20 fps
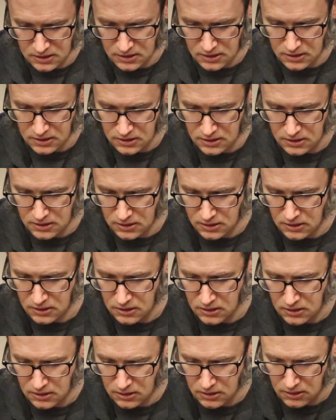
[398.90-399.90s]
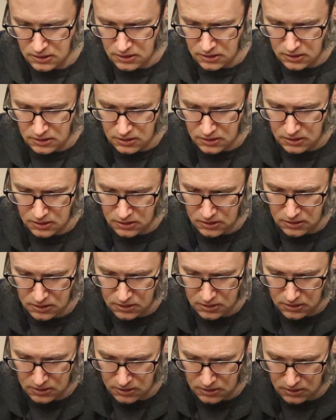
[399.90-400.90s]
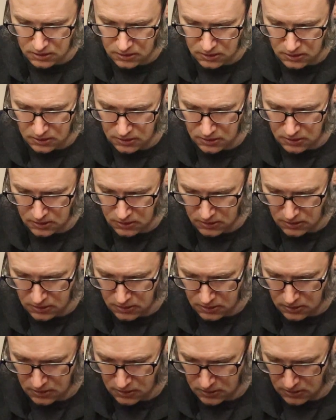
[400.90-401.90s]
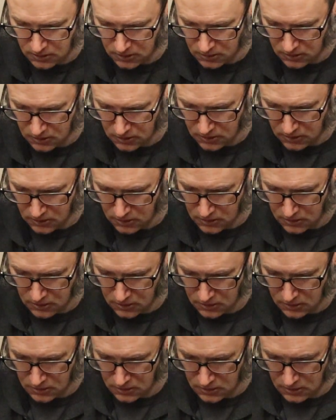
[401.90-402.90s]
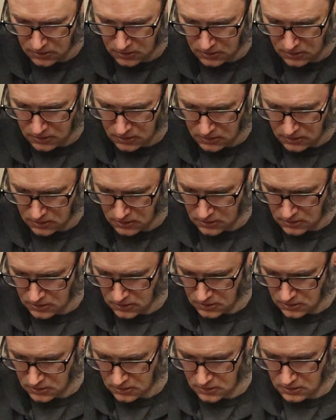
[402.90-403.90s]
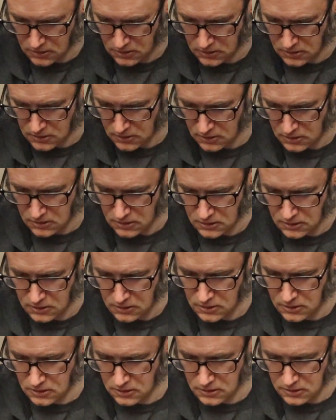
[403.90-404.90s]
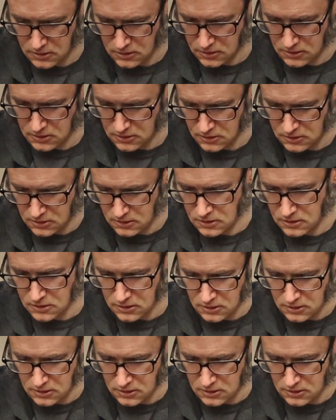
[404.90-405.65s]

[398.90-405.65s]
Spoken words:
No one is speaking in this clip.